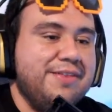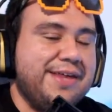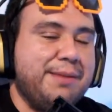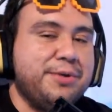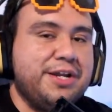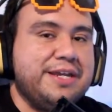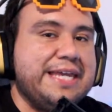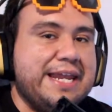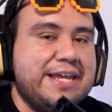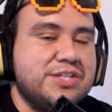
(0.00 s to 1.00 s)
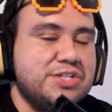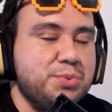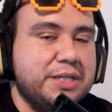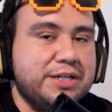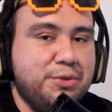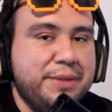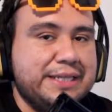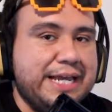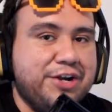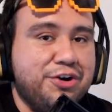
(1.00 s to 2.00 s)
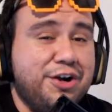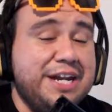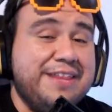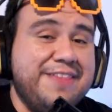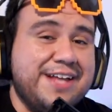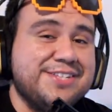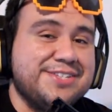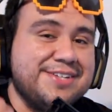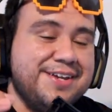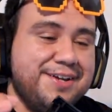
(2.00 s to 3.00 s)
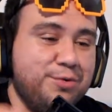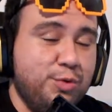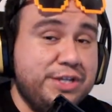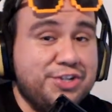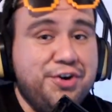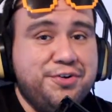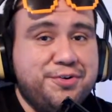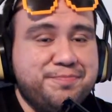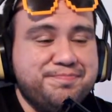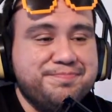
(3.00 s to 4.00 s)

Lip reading: that I'm gonna get into a little bit later on, and that's Returnal.